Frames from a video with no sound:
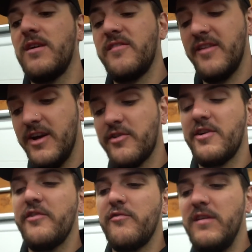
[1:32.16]
Whereas in other
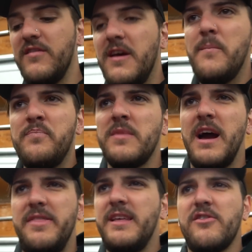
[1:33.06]
countries,
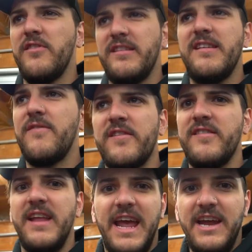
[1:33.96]
I think there's like difference
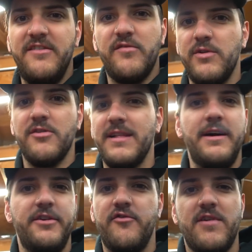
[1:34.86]
in ages when you're
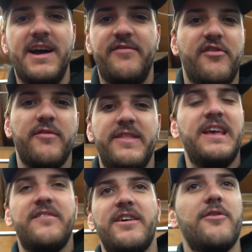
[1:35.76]
allowed to drive certain
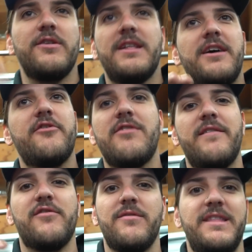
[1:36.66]
things. Like you're only allowed to
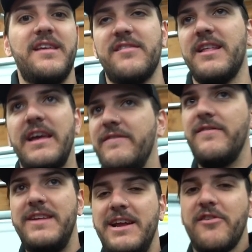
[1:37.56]
drive certain things at like
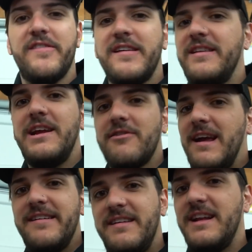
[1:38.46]
15 or 16 or
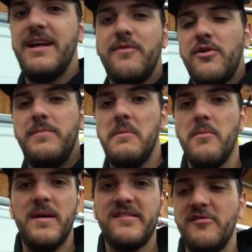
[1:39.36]
18. I've heard people
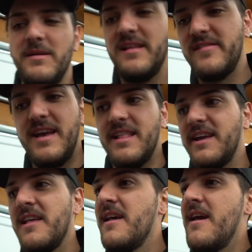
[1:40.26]
message me and say
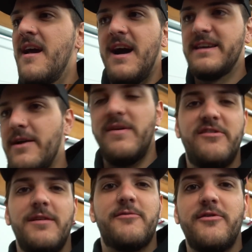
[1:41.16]
like, I can't
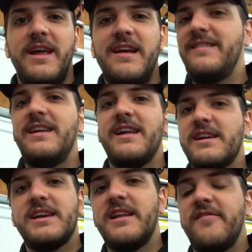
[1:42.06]
wait till I'm turned 18 and I
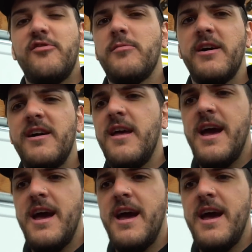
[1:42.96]
can get a Zuma.